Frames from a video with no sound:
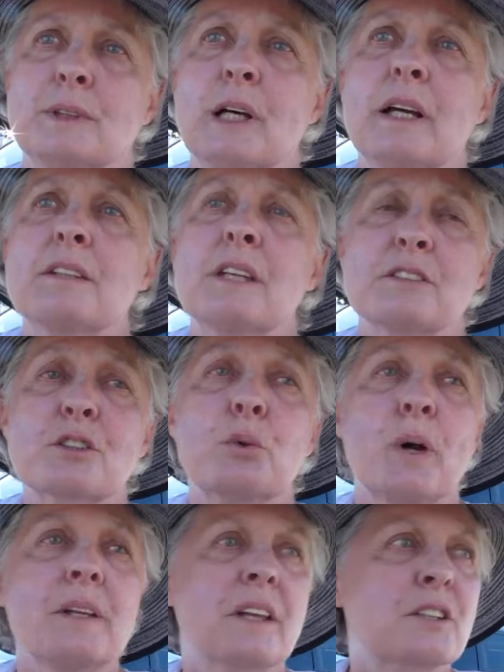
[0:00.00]
Yeah, it's
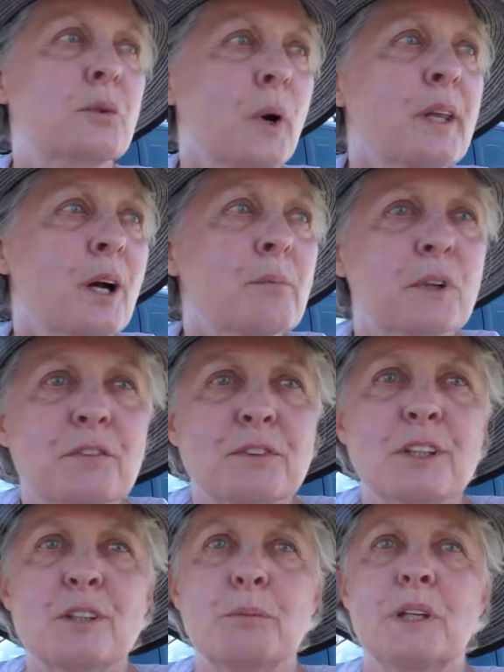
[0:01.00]
quite
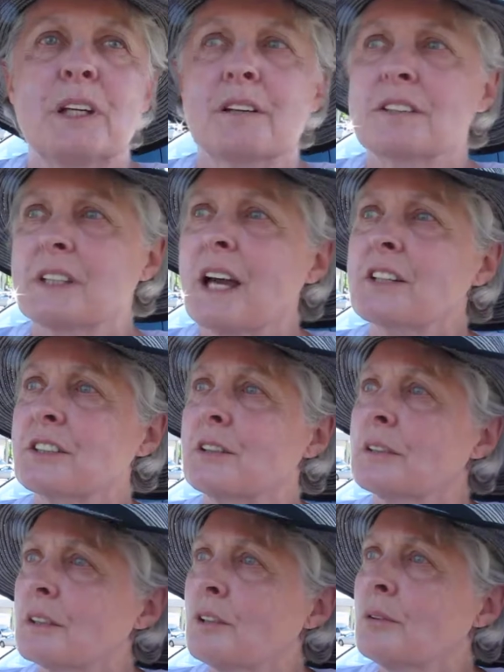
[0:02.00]
uplifting to be here. It's
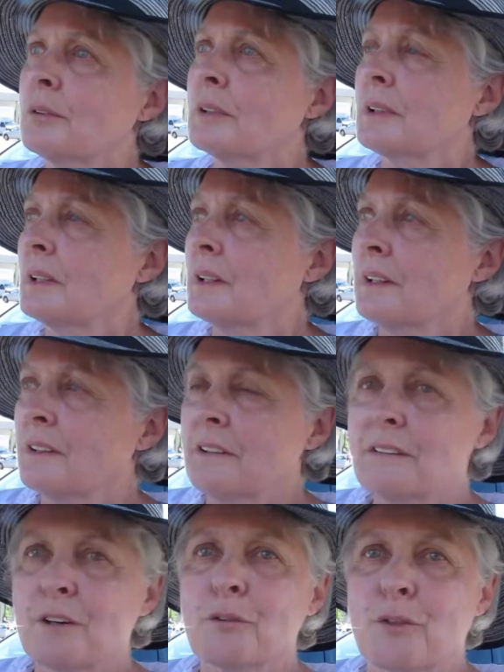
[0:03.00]
actually,
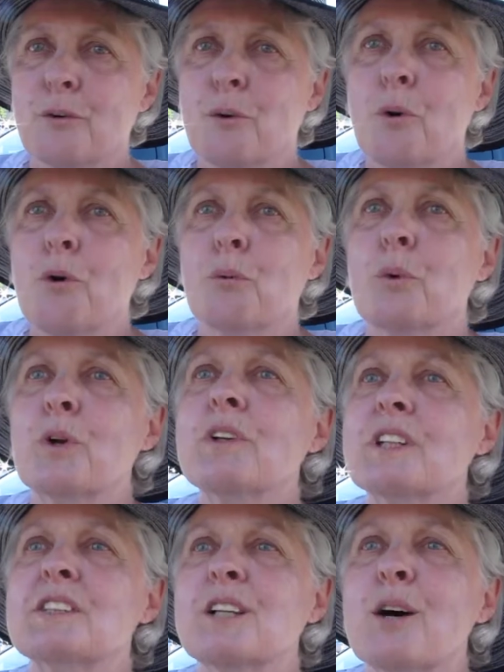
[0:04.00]
the whole
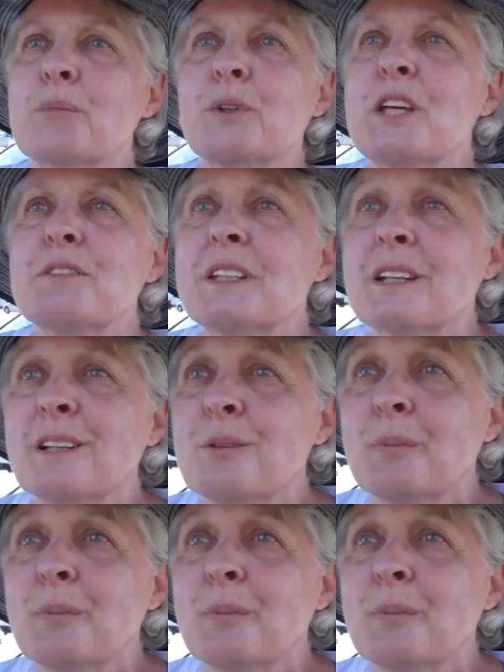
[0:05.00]
world does not believe in killing